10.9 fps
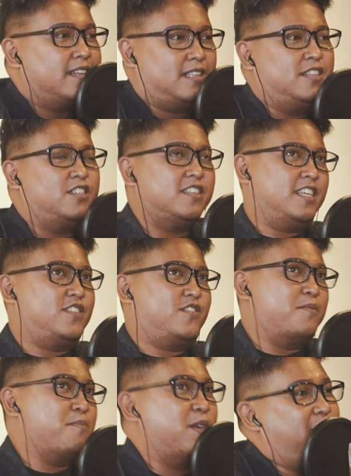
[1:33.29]
And the t-shirt is
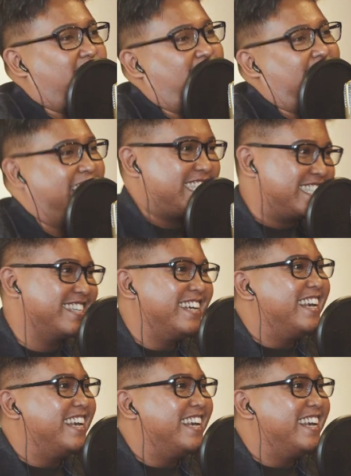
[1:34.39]
from Beyond the Vines.